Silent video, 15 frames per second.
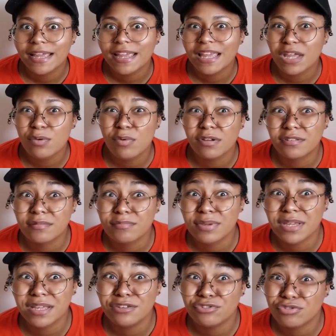he wasn't
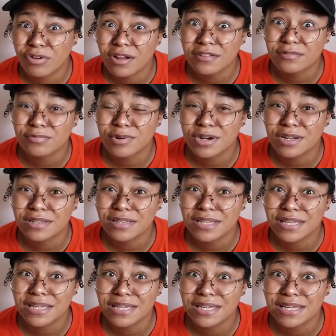being
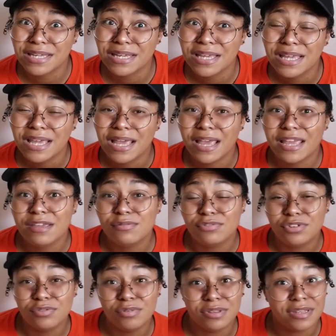trustworthy, and he was
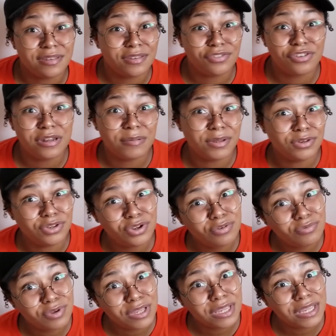doing things he shouldn't have been
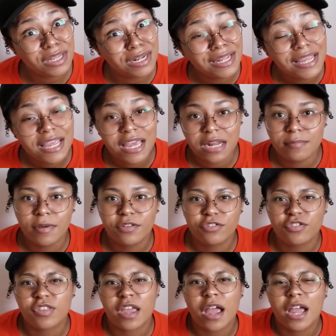doing. And the
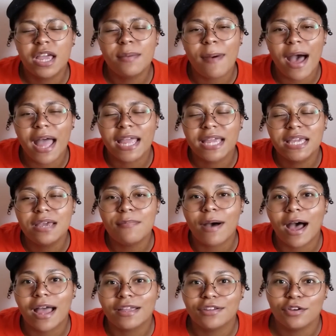mother's just like,
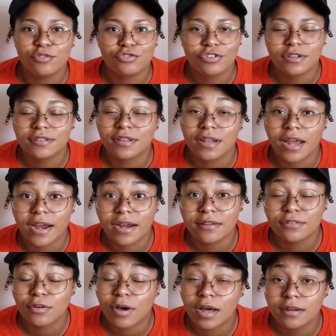goodbye. Yo, she is
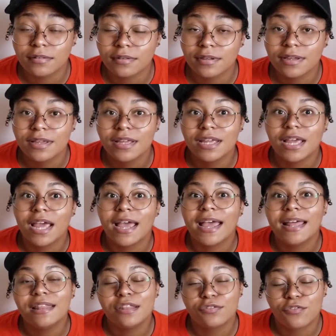hilarious, though, honestly.
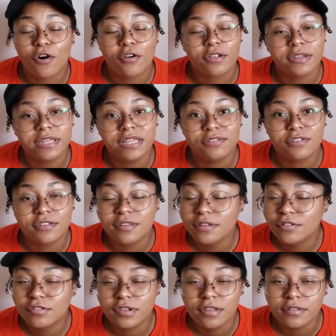And the father leaves because
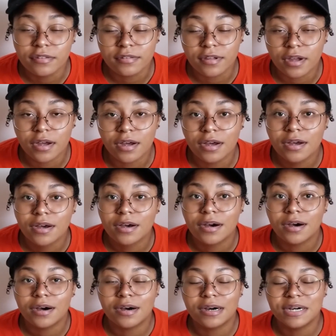he just listens to
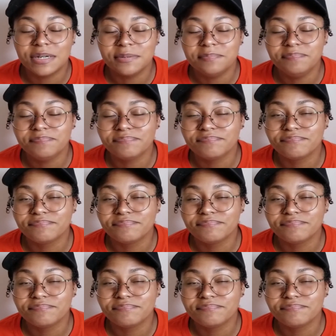her.